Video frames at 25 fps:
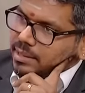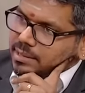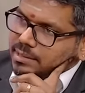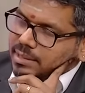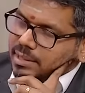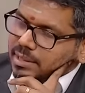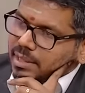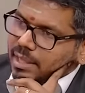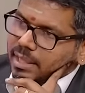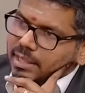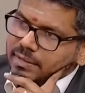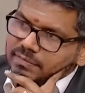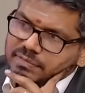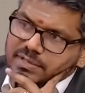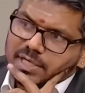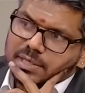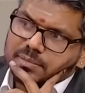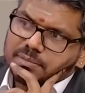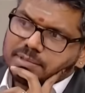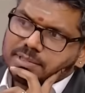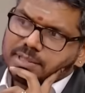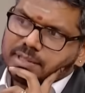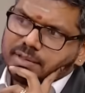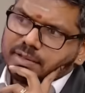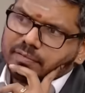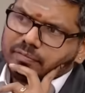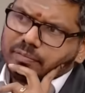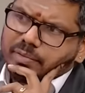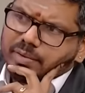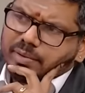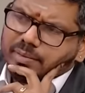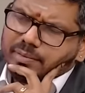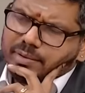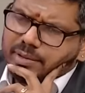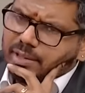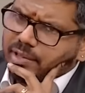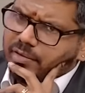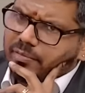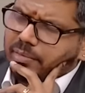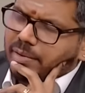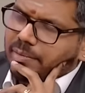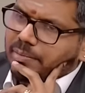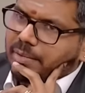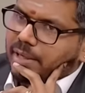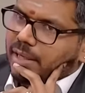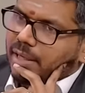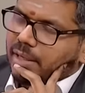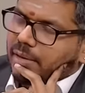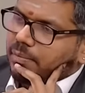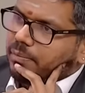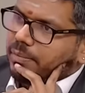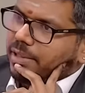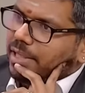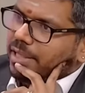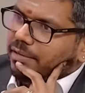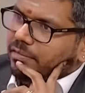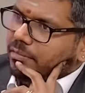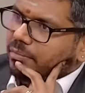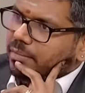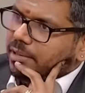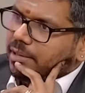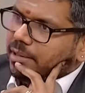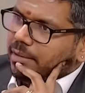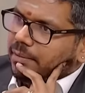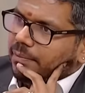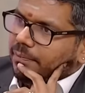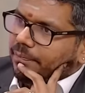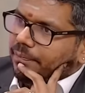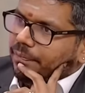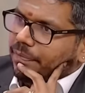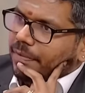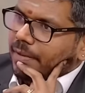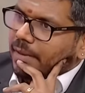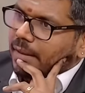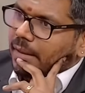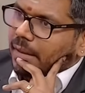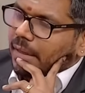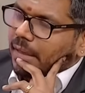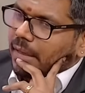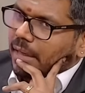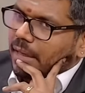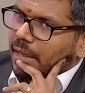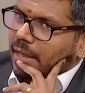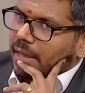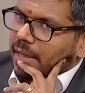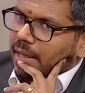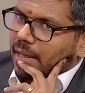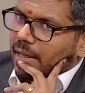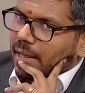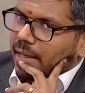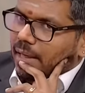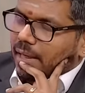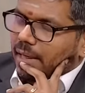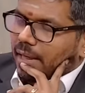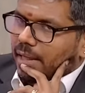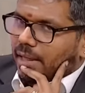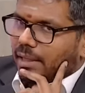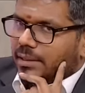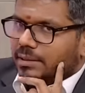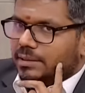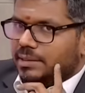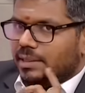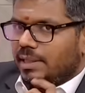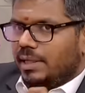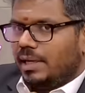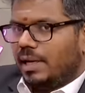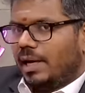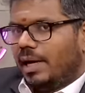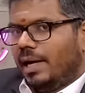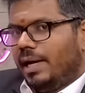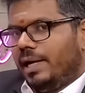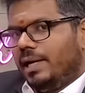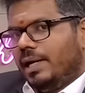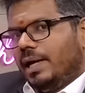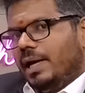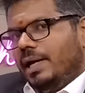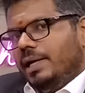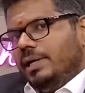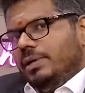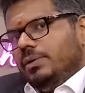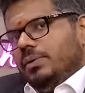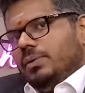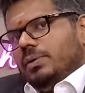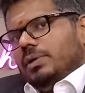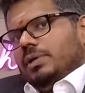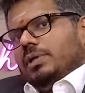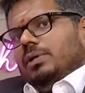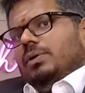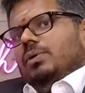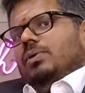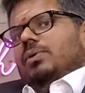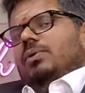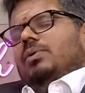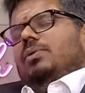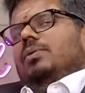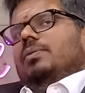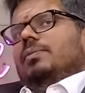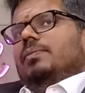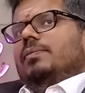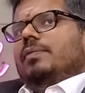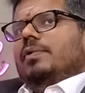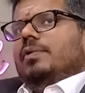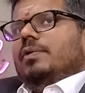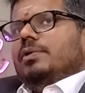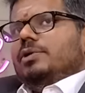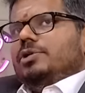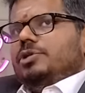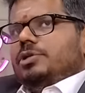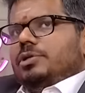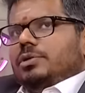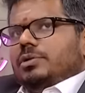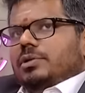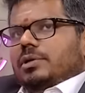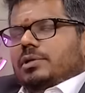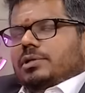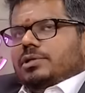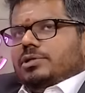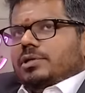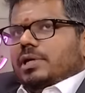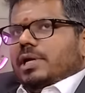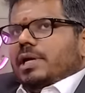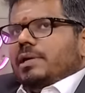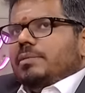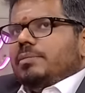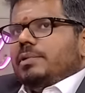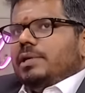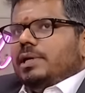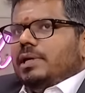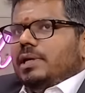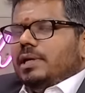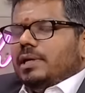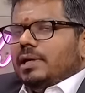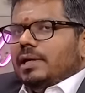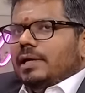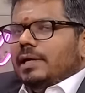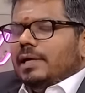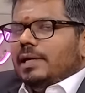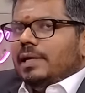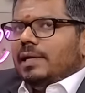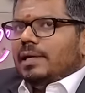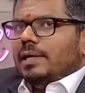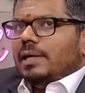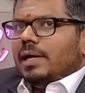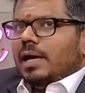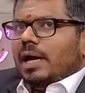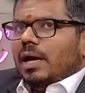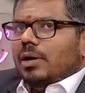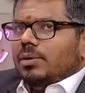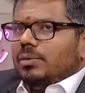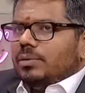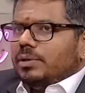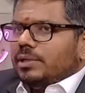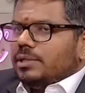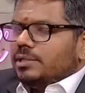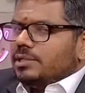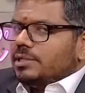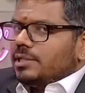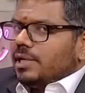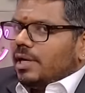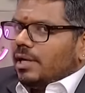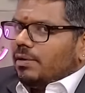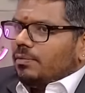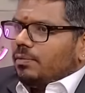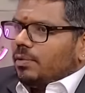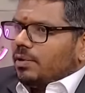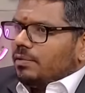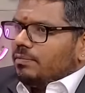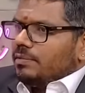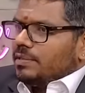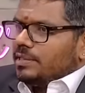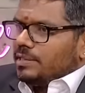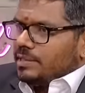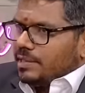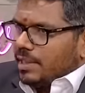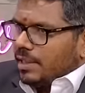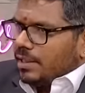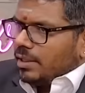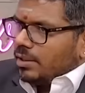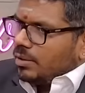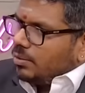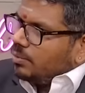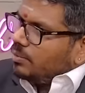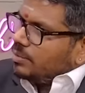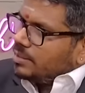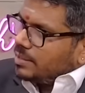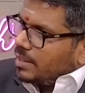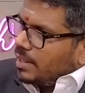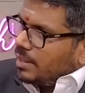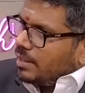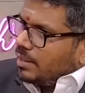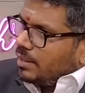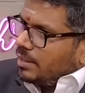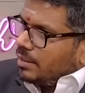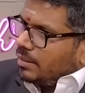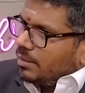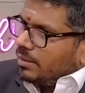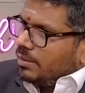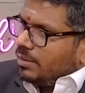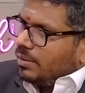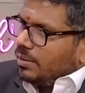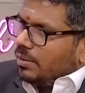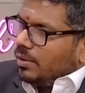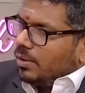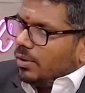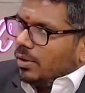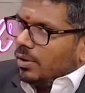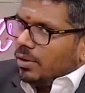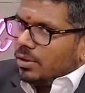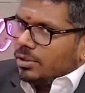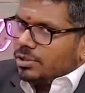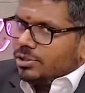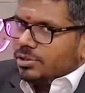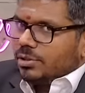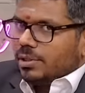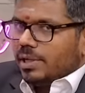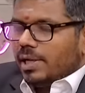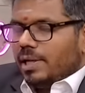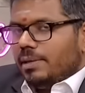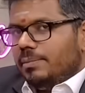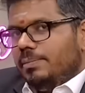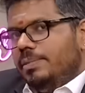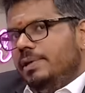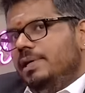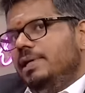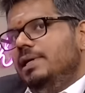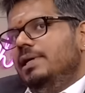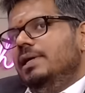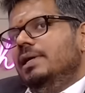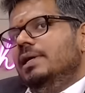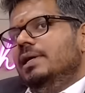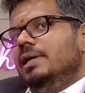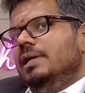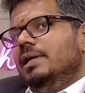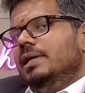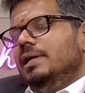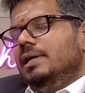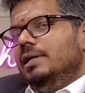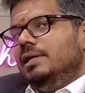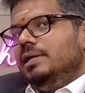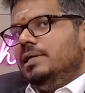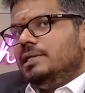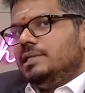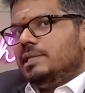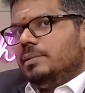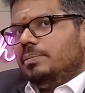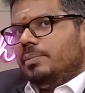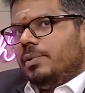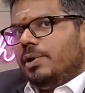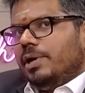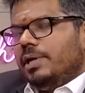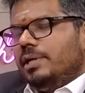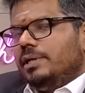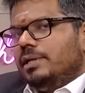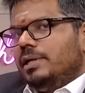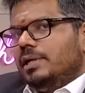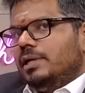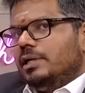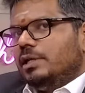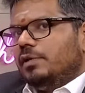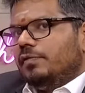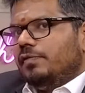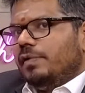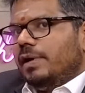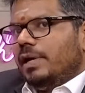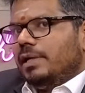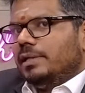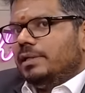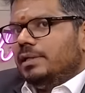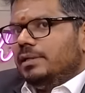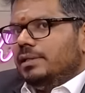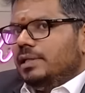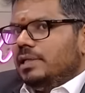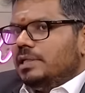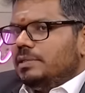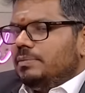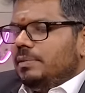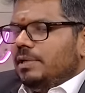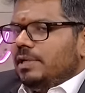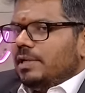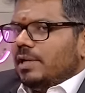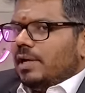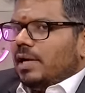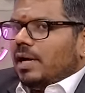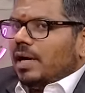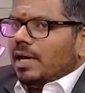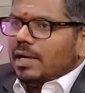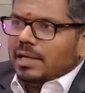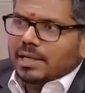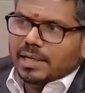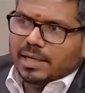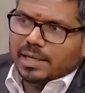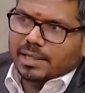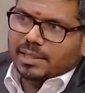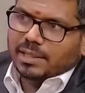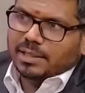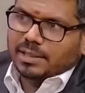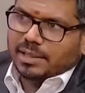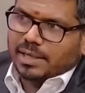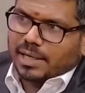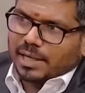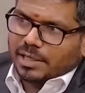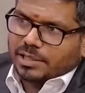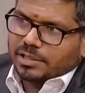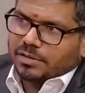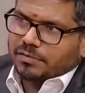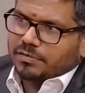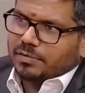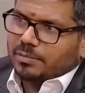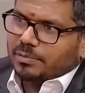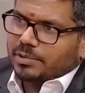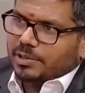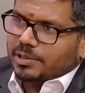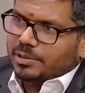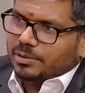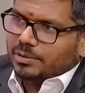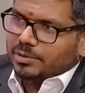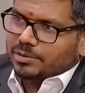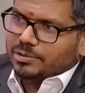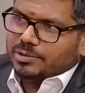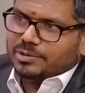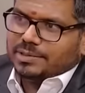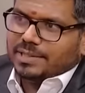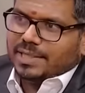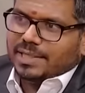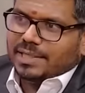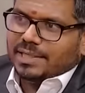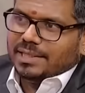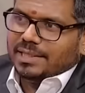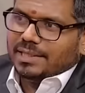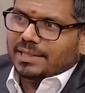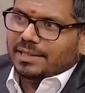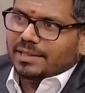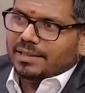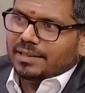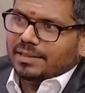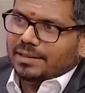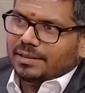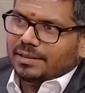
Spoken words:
These are the kind of statements that have been made unbelievable. See, I don't know, should I be outraged at what was said and who said it? Or should I be disappointed at the fact that there's been hardly any reaction from the Hindu society?